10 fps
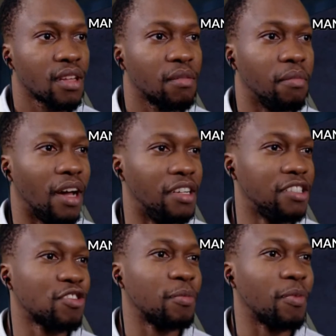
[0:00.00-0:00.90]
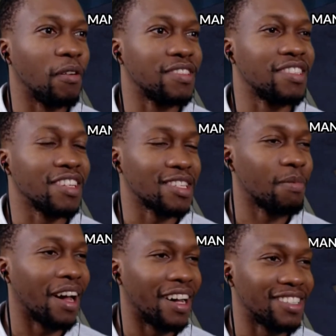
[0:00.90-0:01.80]
Manuscript of 6
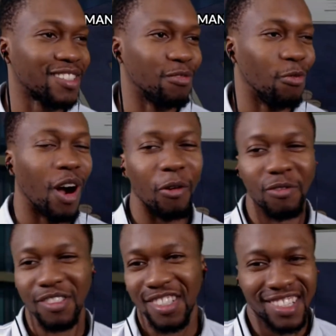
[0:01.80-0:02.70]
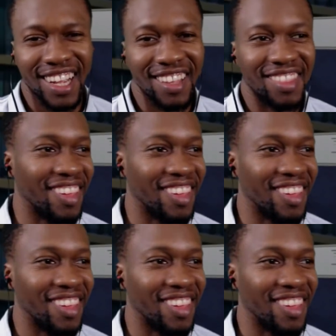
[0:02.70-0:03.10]
parts. Wow, it's just like...